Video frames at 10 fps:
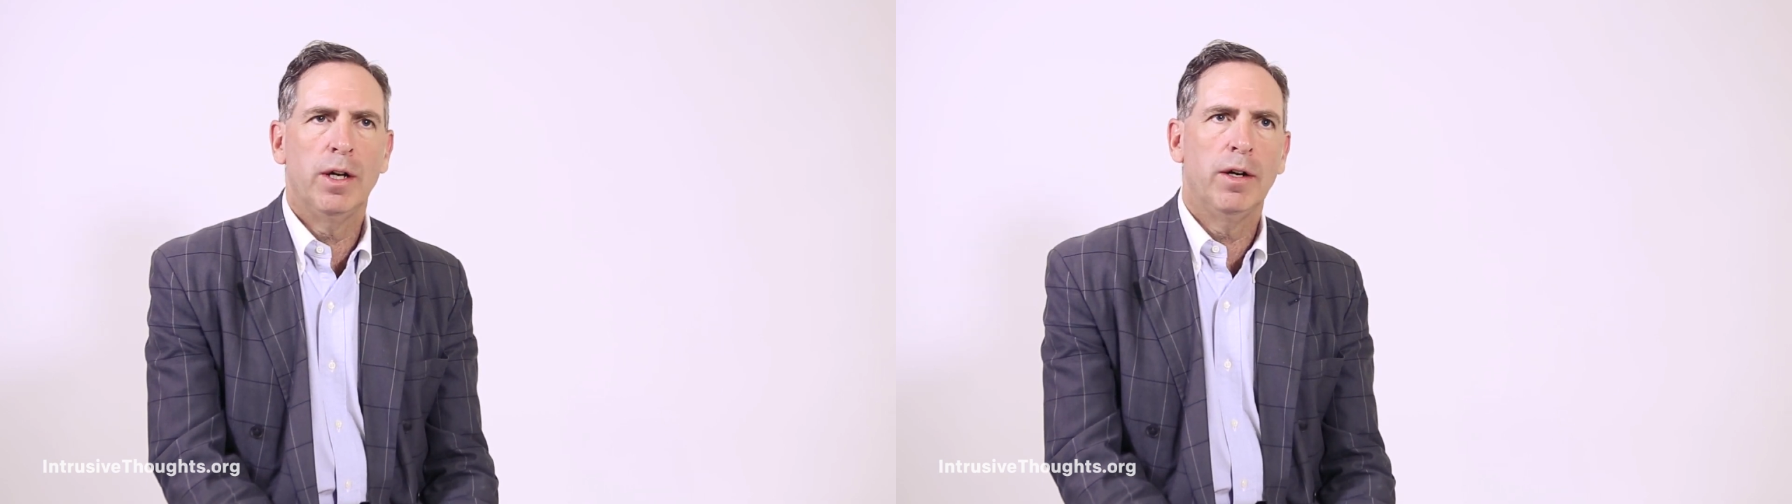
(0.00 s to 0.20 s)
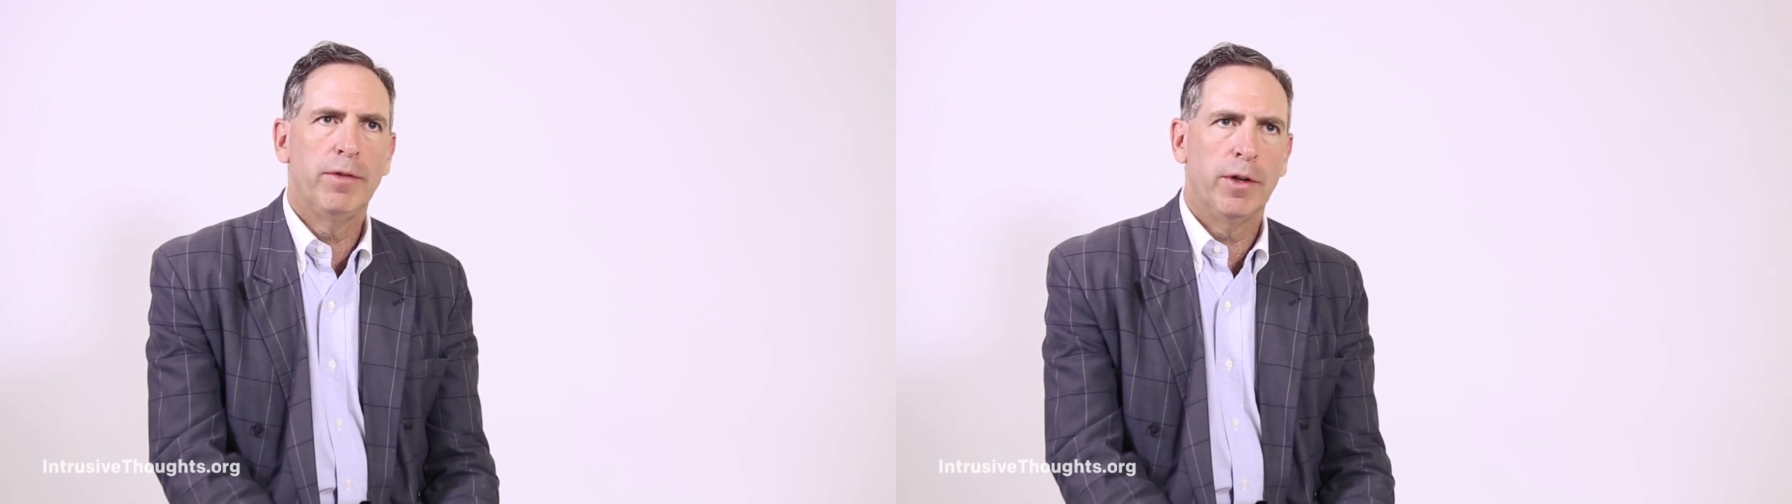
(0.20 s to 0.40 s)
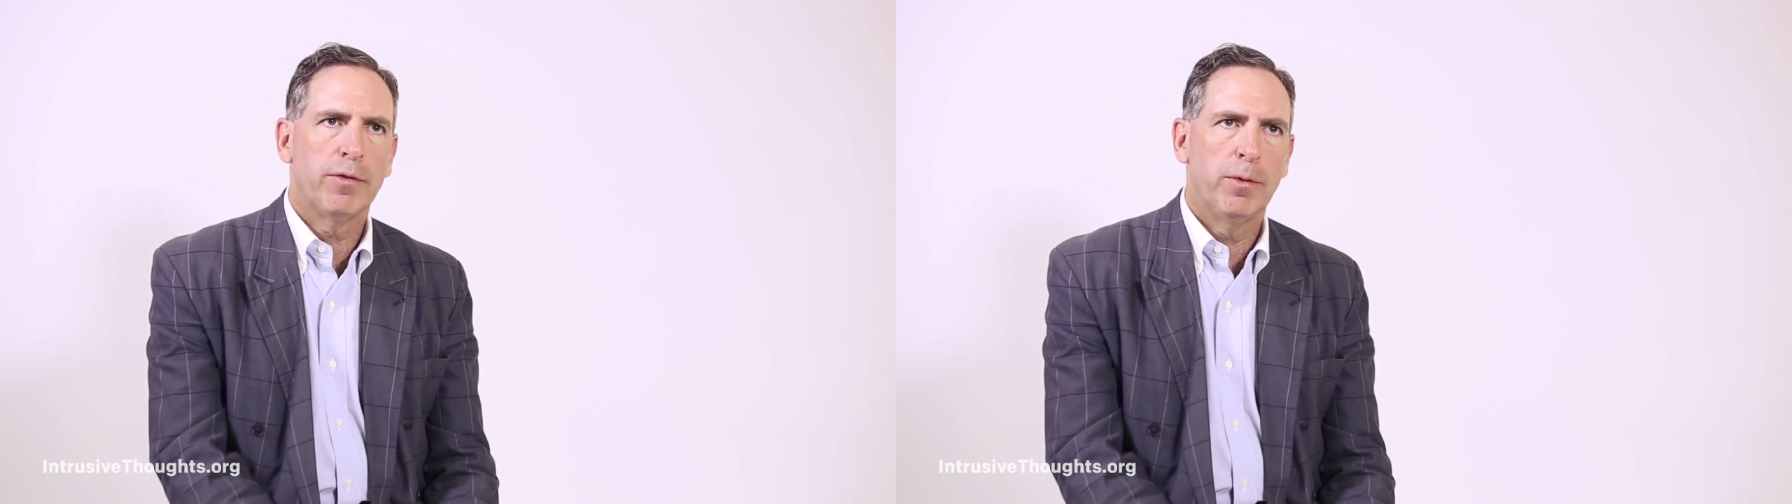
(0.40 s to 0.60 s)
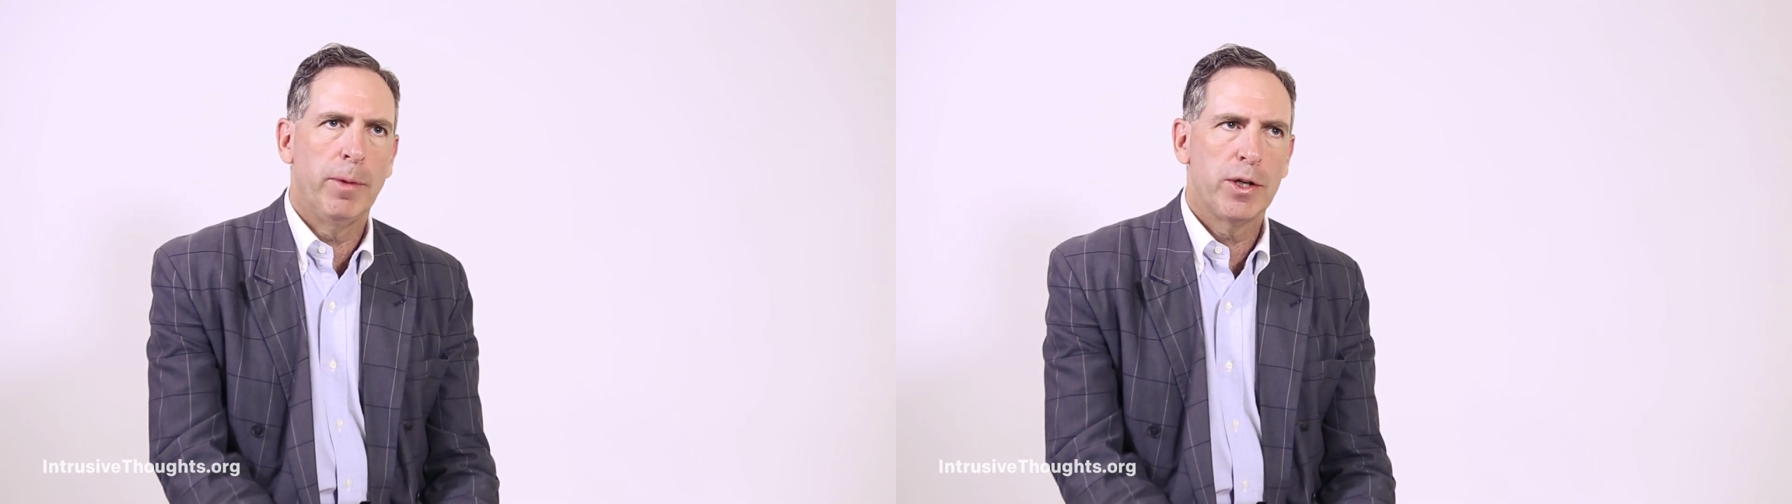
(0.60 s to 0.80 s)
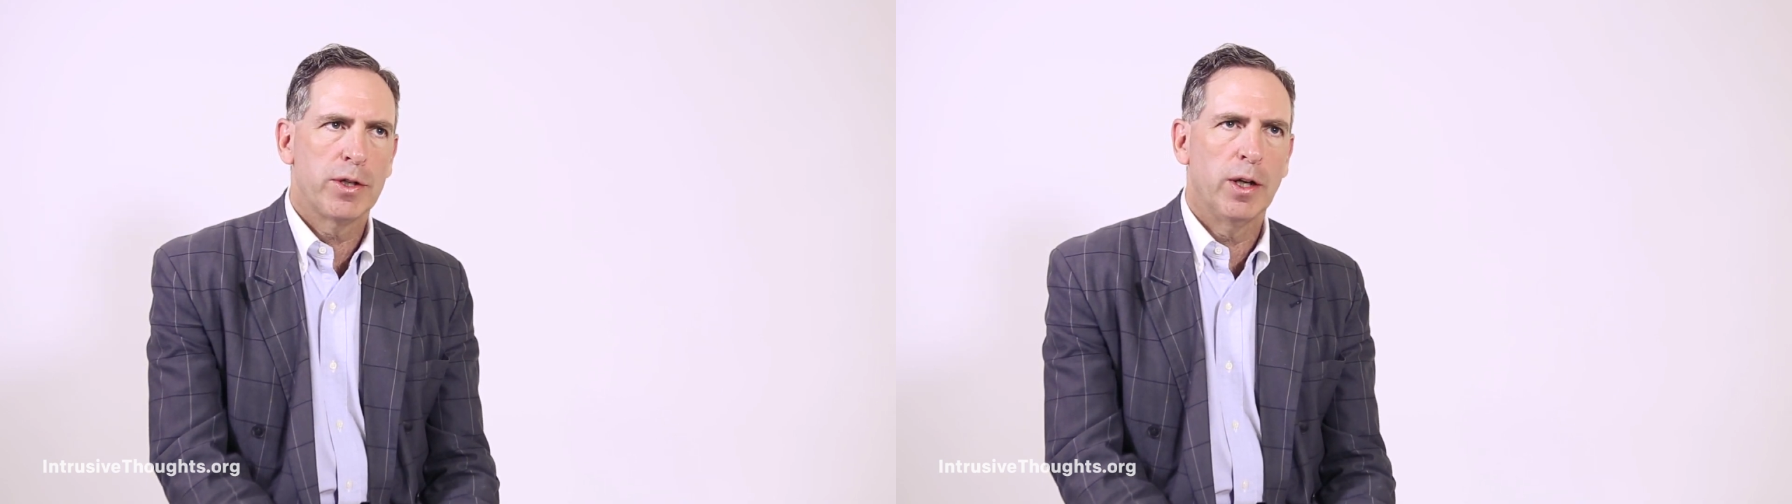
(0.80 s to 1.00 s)
of
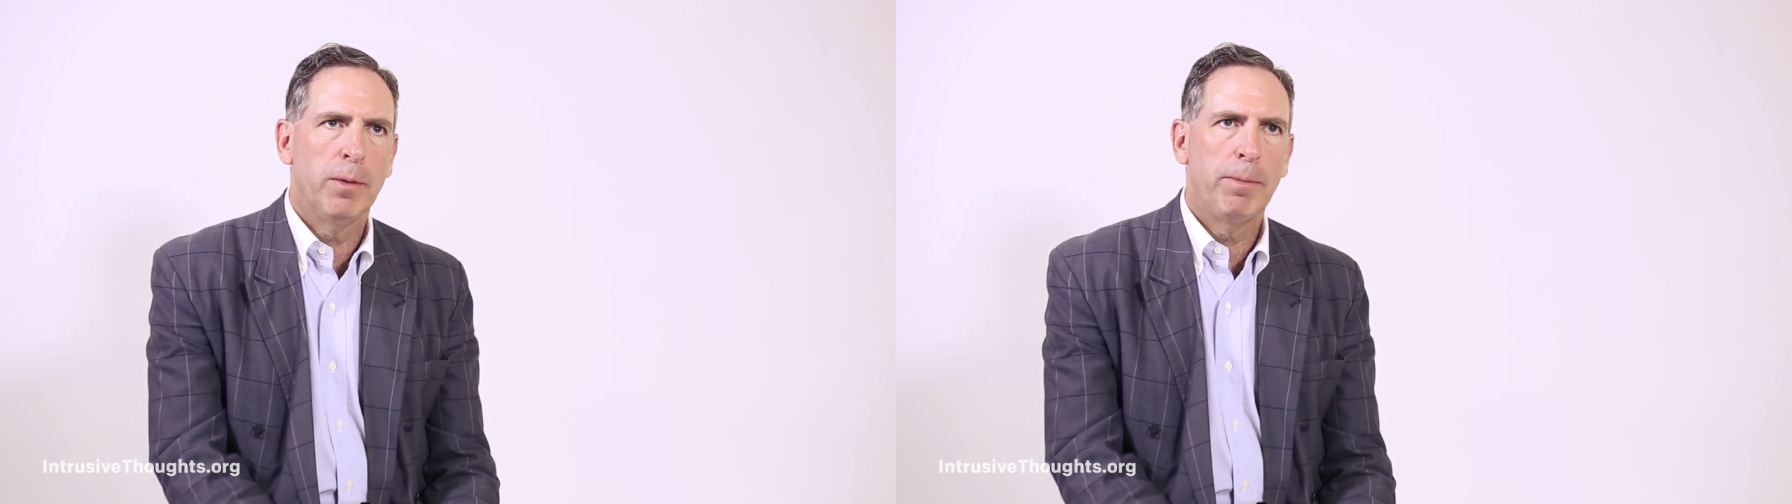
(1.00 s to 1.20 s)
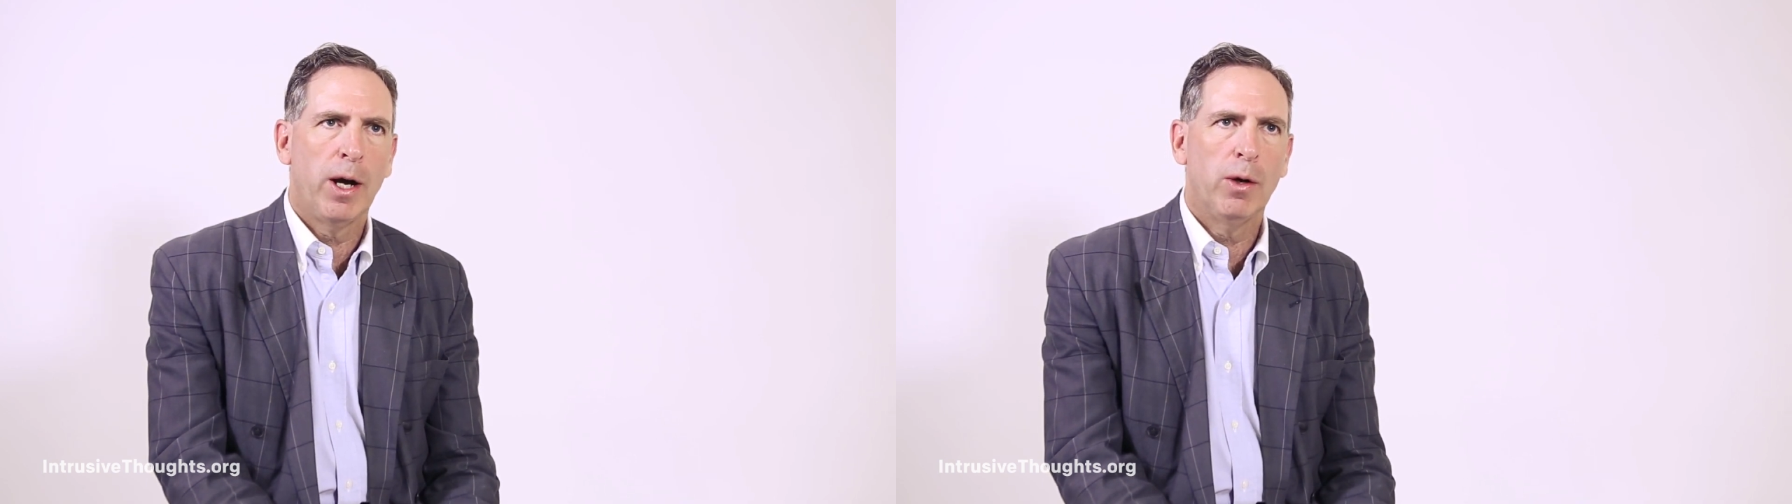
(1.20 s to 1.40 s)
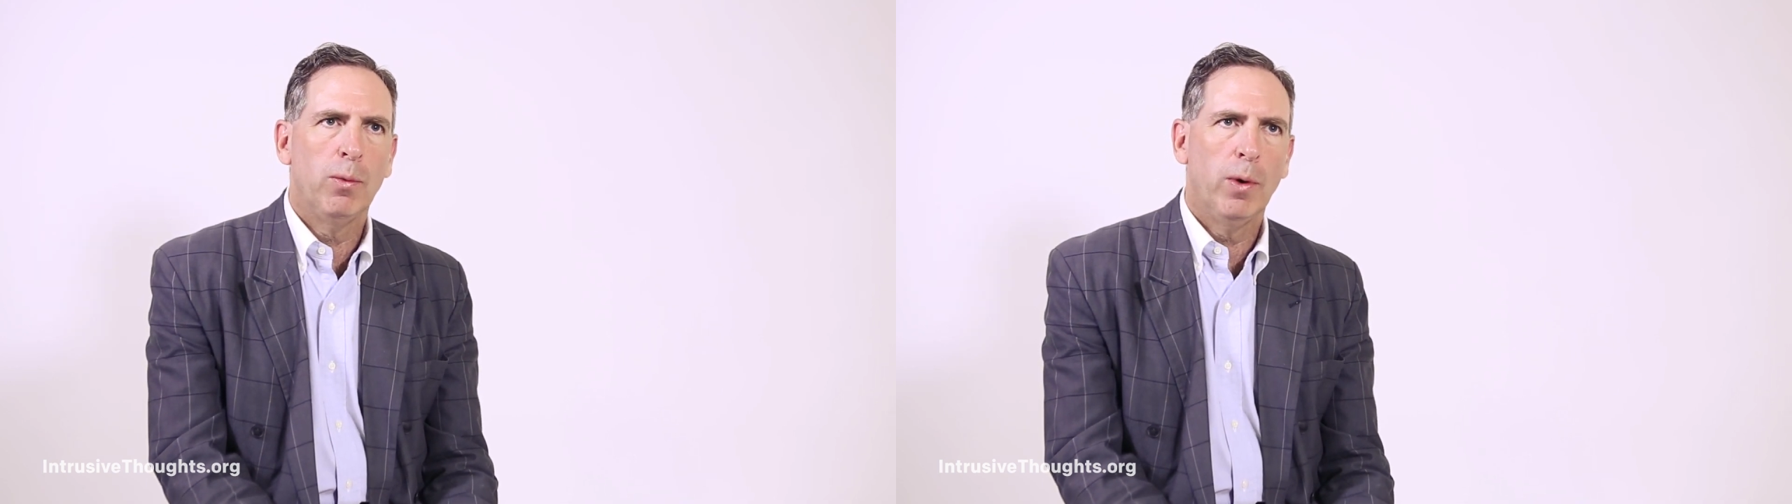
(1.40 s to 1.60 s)
information about